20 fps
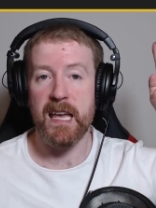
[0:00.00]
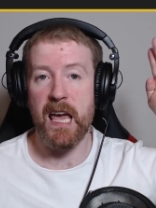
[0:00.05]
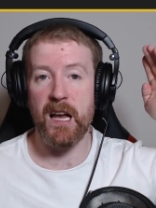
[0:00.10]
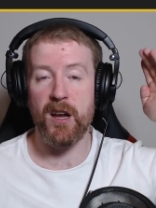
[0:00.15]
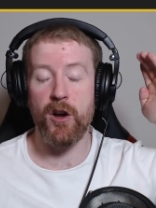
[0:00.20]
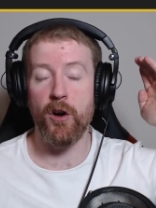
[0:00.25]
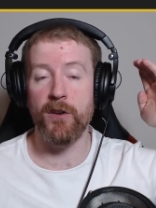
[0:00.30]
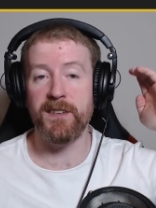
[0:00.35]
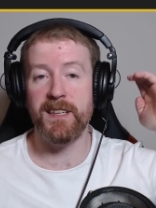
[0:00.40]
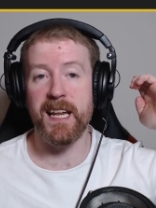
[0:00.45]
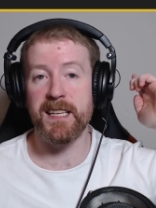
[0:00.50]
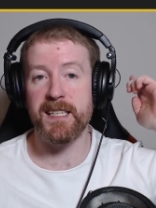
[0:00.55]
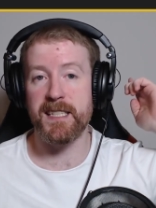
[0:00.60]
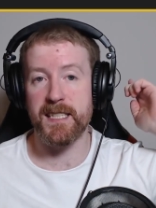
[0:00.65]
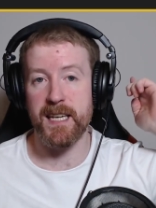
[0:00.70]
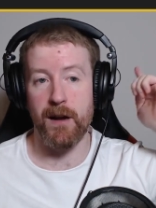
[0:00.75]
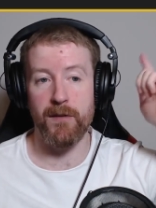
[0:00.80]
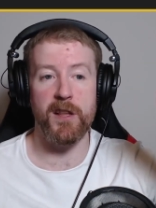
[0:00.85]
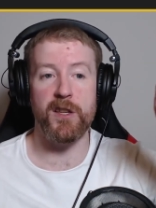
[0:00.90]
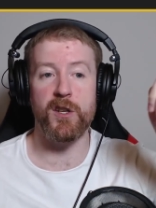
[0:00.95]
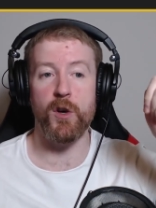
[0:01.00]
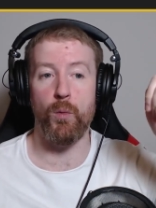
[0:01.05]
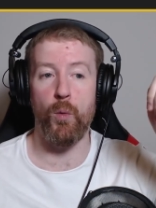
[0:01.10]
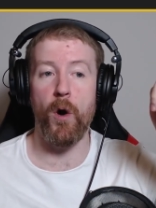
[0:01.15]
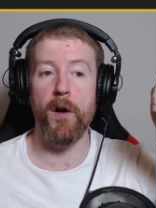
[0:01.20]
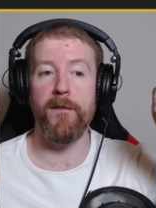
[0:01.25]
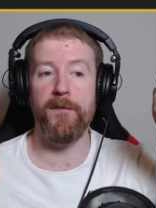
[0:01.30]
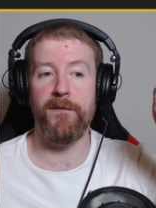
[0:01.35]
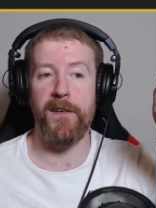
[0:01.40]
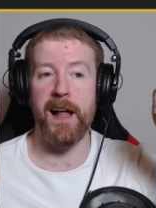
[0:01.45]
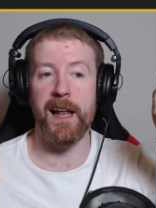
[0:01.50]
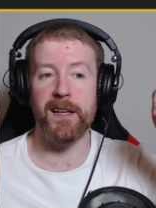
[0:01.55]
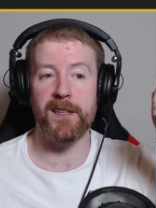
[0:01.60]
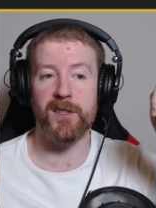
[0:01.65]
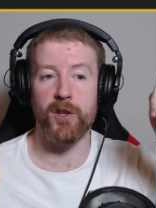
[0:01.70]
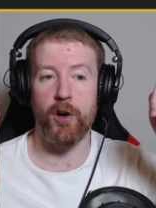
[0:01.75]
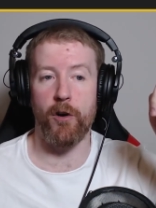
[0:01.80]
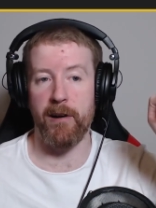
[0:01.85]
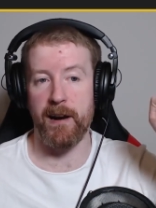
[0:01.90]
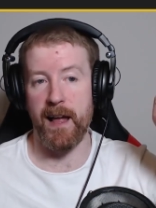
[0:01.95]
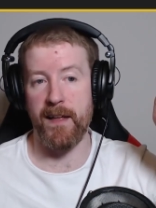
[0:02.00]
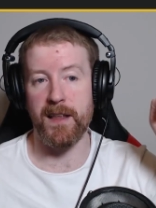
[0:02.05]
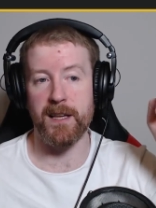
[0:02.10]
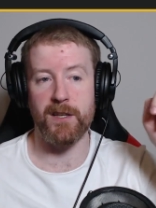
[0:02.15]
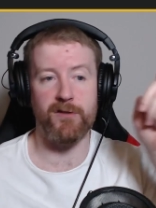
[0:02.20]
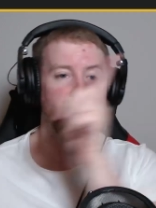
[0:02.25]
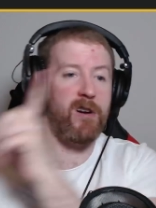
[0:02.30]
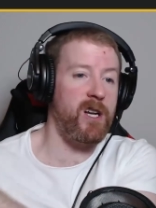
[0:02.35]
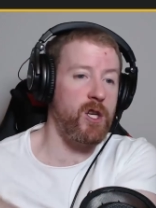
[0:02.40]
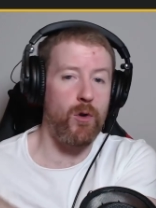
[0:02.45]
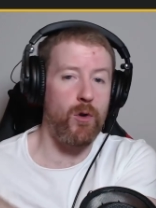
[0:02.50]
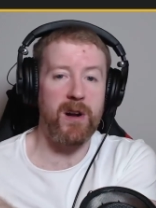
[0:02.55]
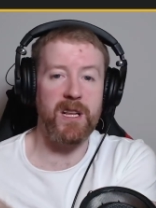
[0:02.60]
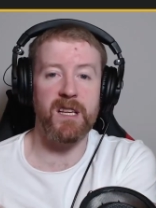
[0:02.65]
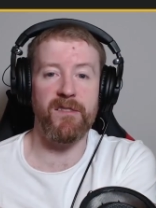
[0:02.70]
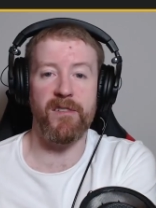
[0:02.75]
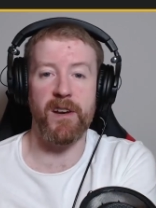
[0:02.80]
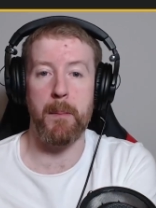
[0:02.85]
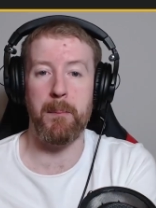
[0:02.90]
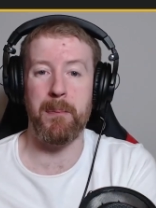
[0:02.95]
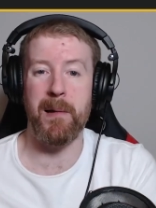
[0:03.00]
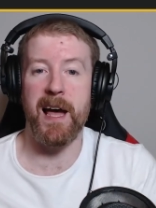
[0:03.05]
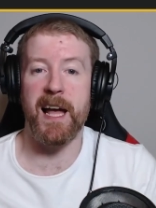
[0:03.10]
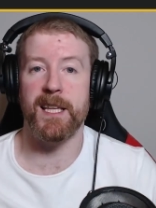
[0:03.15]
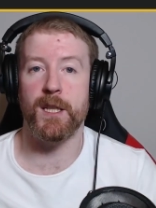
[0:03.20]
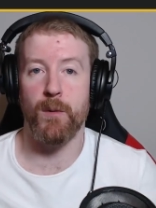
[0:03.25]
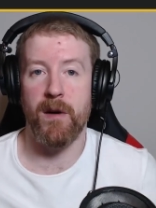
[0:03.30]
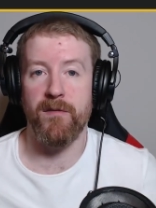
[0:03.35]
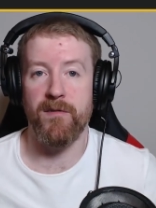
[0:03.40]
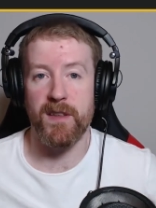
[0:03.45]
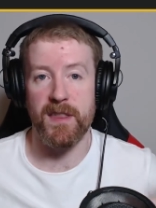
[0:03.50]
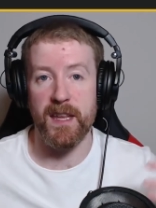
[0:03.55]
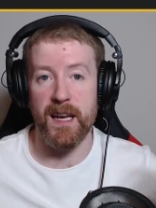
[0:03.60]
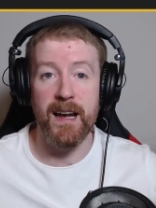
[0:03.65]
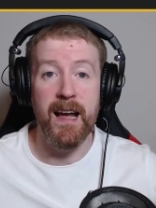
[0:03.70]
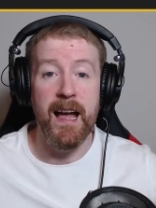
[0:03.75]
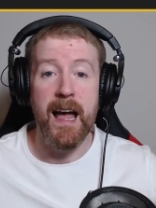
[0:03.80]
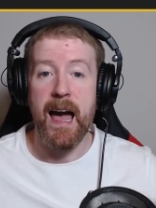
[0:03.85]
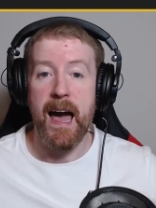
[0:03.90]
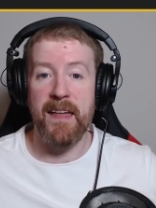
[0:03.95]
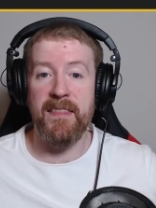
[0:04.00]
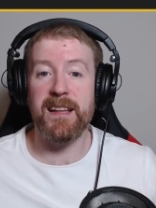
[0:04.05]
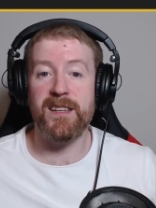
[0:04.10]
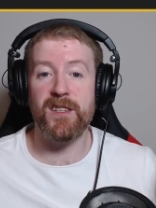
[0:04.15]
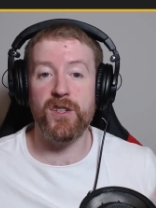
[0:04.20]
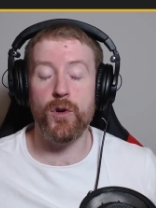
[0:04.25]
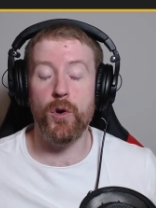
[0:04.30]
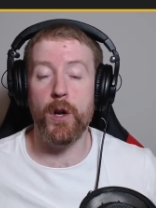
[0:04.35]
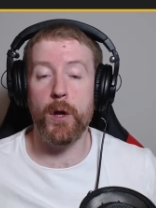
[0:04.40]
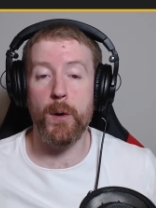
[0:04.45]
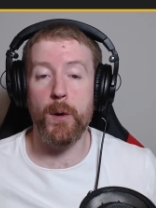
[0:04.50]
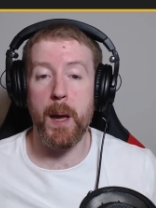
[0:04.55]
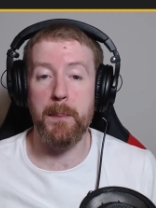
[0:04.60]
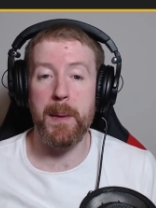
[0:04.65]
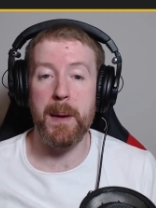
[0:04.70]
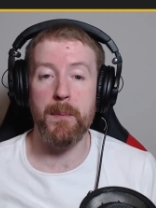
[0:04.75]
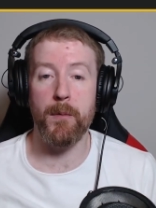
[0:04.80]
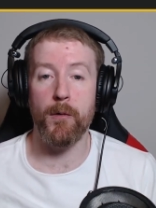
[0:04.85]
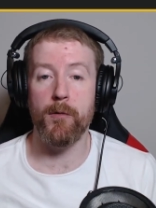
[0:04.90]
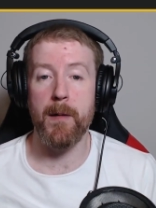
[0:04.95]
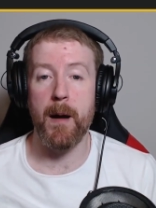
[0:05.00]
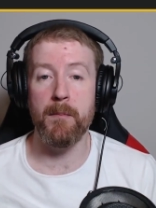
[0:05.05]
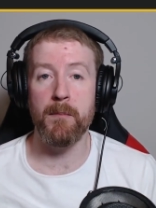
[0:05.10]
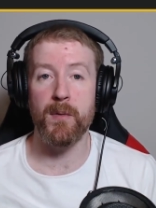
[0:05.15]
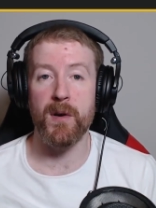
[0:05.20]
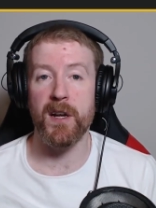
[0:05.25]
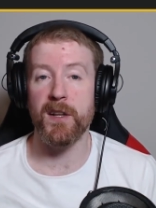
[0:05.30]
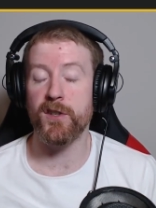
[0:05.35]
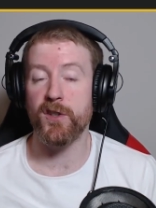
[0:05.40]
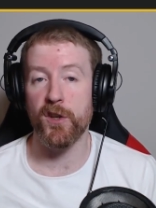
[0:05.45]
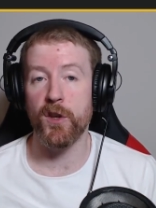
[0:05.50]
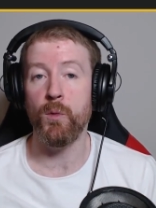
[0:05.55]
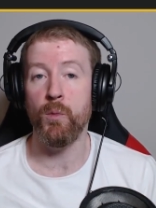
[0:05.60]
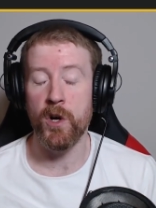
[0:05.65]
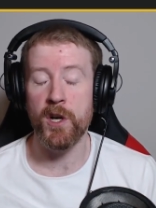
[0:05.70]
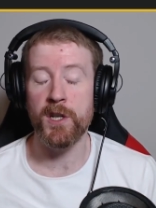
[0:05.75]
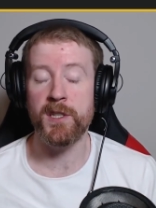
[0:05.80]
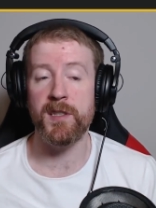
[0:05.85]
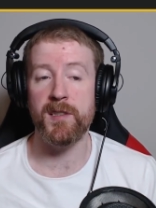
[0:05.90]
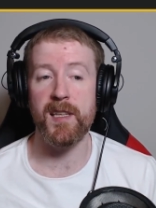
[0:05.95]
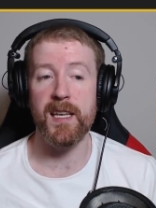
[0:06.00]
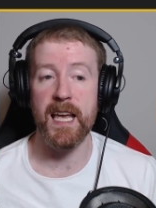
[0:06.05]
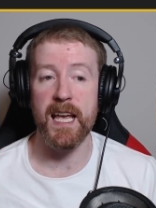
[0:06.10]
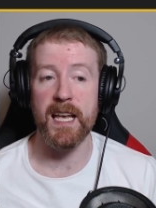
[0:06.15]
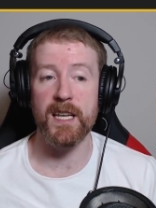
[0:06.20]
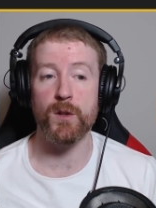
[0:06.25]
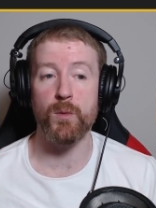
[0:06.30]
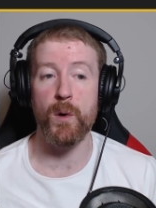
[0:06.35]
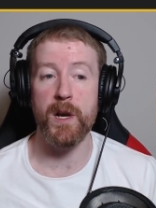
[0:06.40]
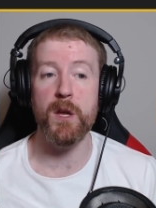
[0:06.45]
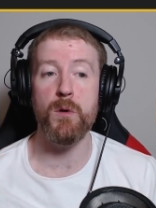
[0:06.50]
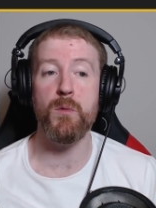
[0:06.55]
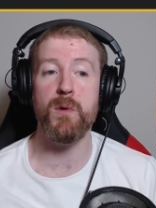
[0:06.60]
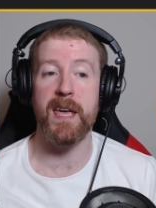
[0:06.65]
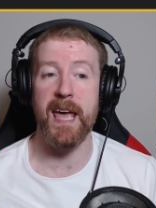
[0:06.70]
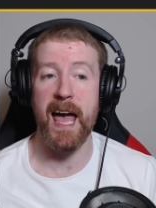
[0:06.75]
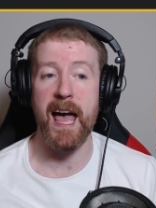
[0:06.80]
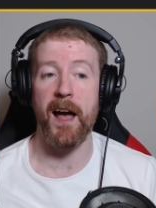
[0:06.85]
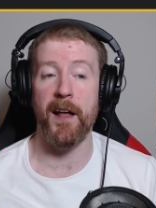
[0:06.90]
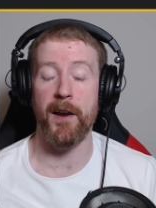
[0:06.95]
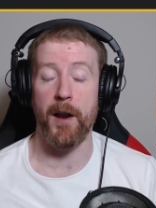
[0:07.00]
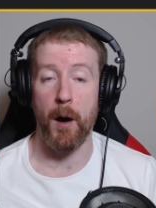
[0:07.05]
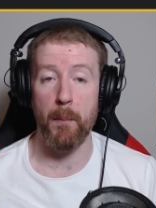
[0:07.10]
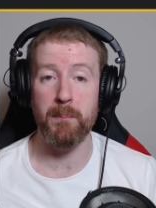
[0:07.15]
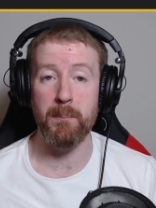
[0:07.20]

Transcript: get condensed down into one final storyline that's retroactively applied to everything. And that's the only way people remember it. And so the worst thing thing is, when you get an